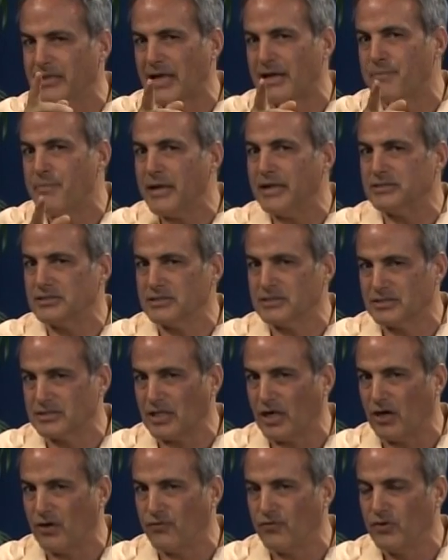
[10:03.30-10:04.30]
amazing
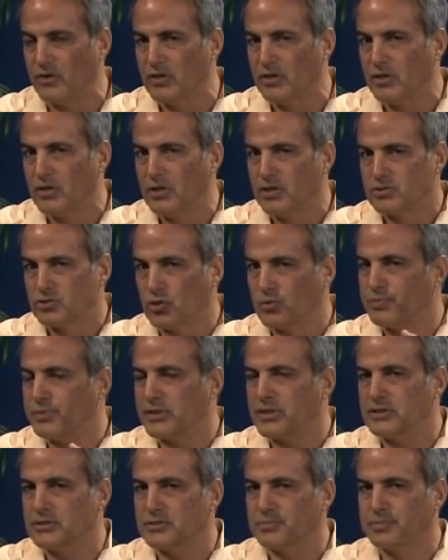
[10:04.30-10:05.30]
self. So
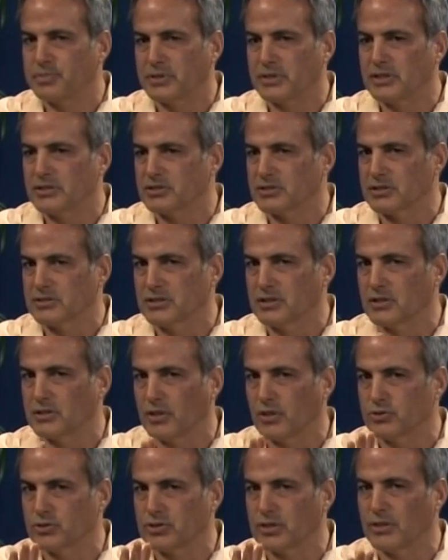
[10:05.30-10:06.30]
please listen
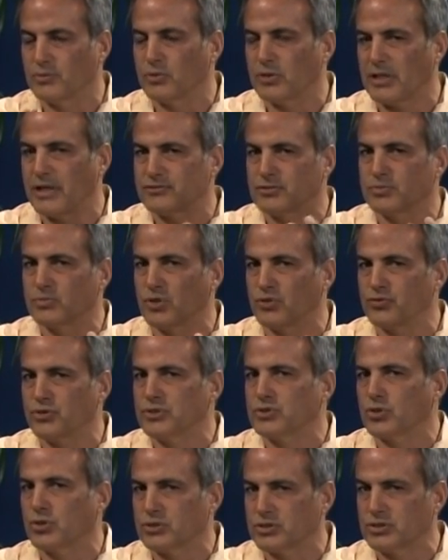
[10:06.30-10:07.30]
closely, and we'll have some good
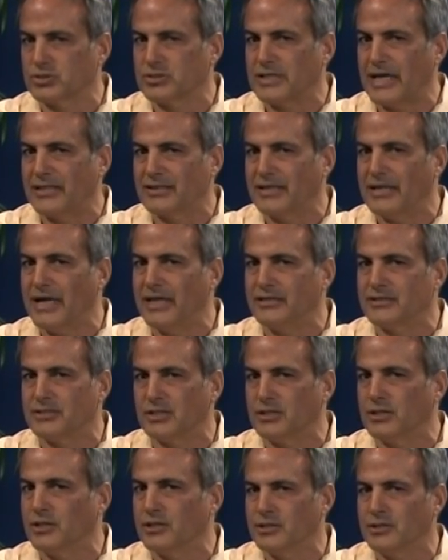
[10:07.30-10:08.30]
resources at the end
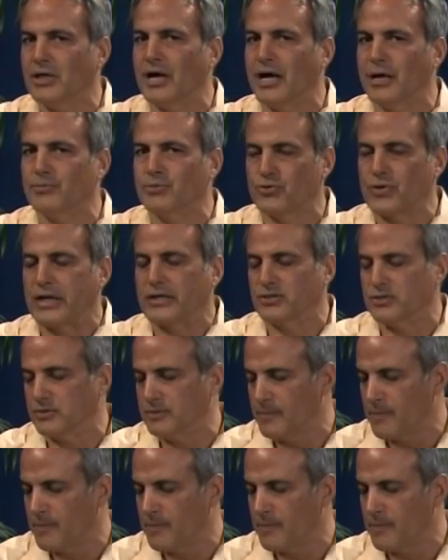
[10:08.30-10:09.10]
to direct you.